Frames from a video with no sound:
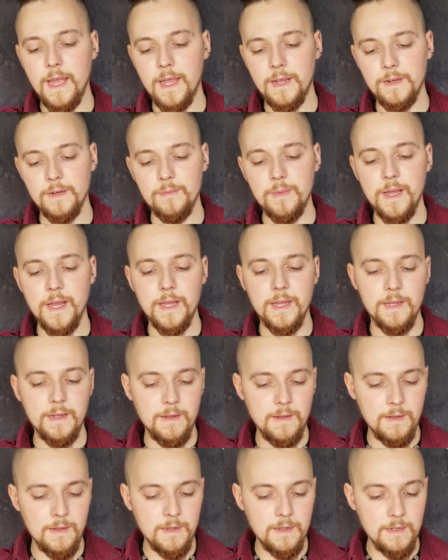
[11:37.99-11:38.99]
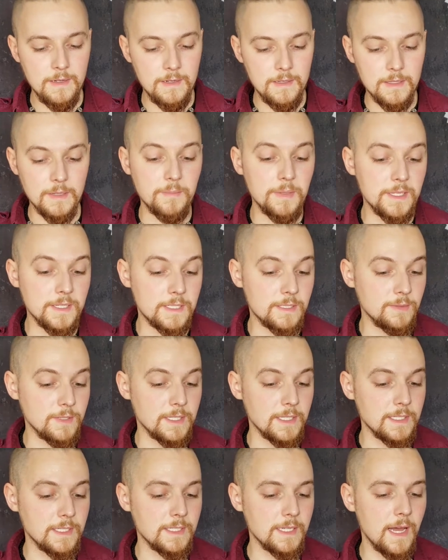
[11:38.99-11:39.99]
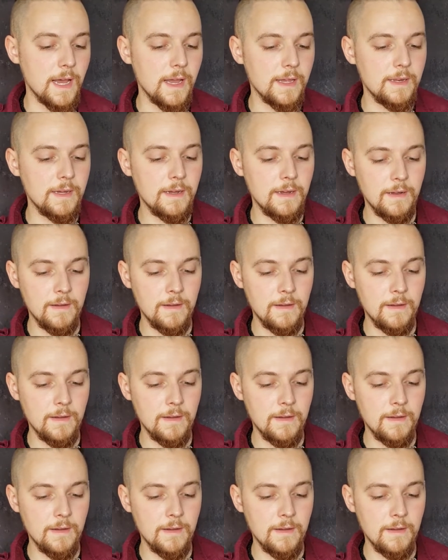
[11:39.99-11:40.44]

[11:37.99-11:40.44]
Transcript: hangar bay. The beast was inside.